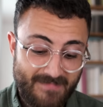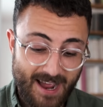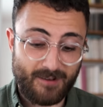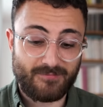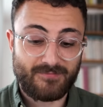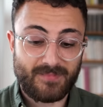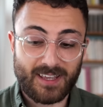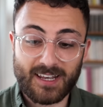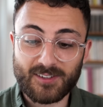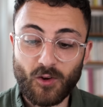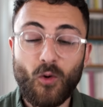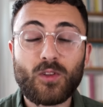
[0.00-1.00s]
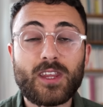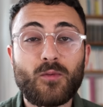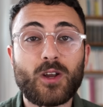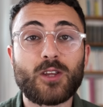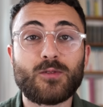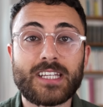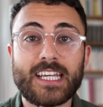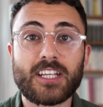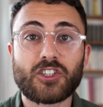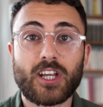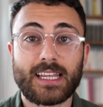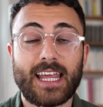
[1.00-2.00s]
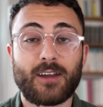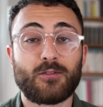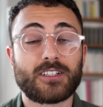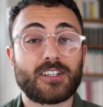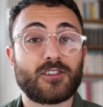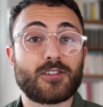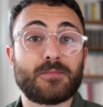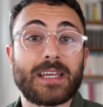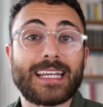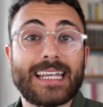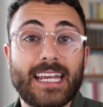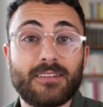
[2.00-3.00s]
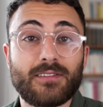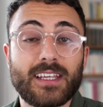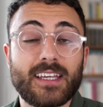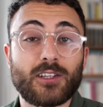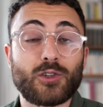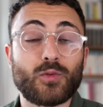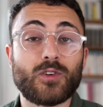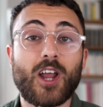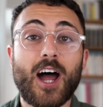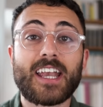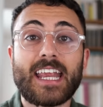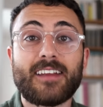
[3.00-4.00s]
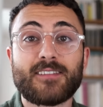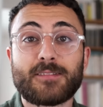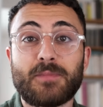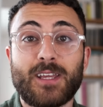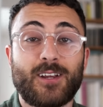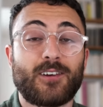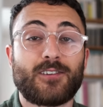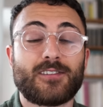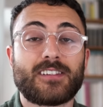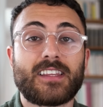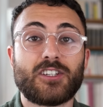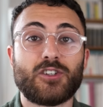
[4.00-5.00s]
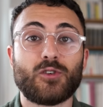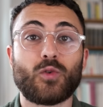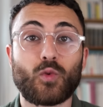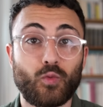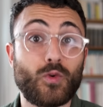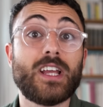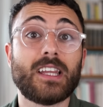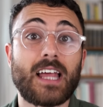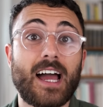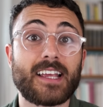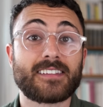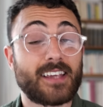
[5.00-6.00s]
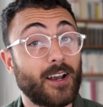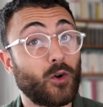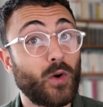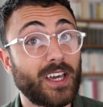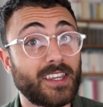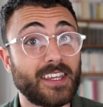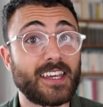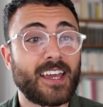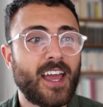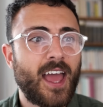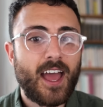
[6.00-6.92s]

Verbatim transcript: Now, it is only when you teach a language that you speak natively to non-native speakers that you realize, and quickly,